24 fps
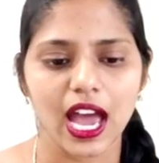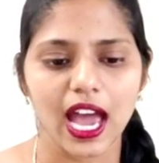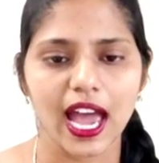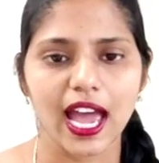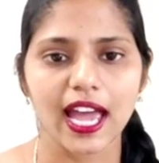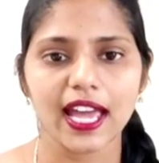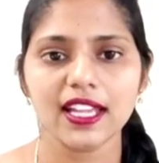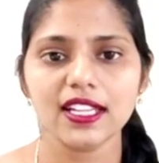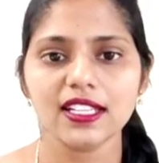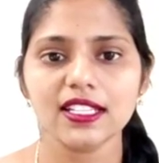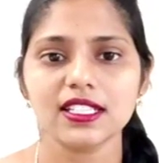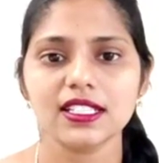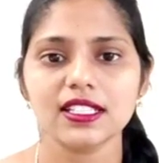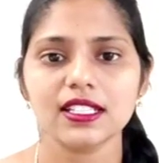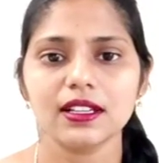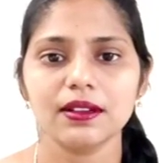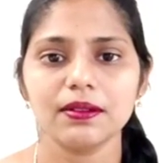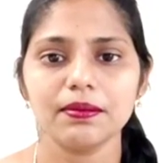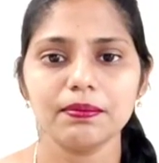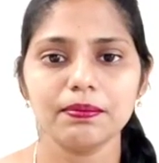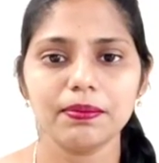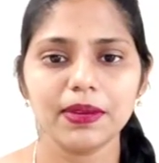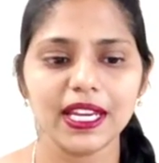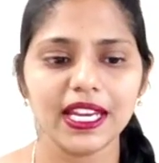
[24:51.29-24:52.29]
has
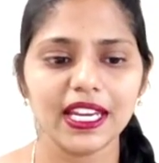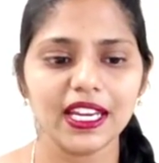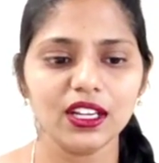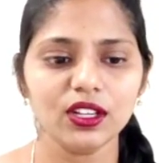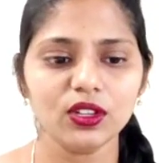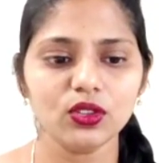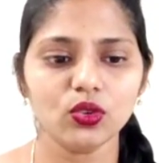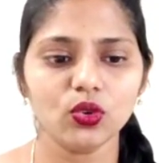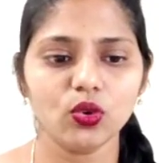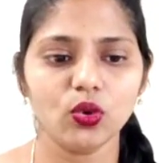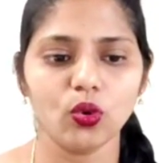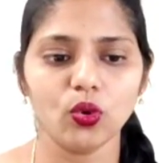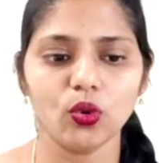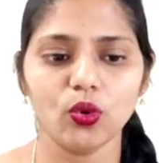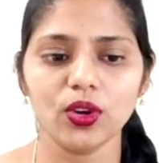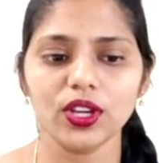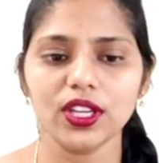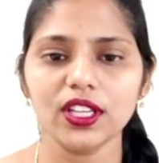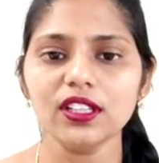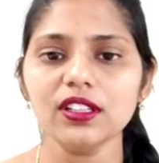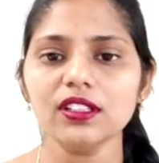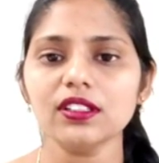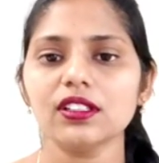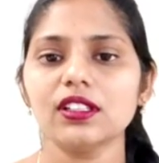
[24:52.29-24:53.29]
been
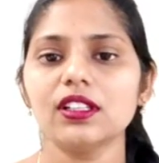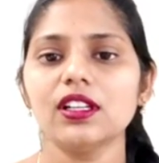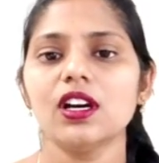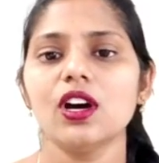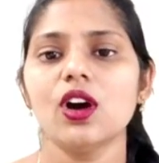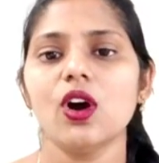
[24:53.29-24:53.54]
going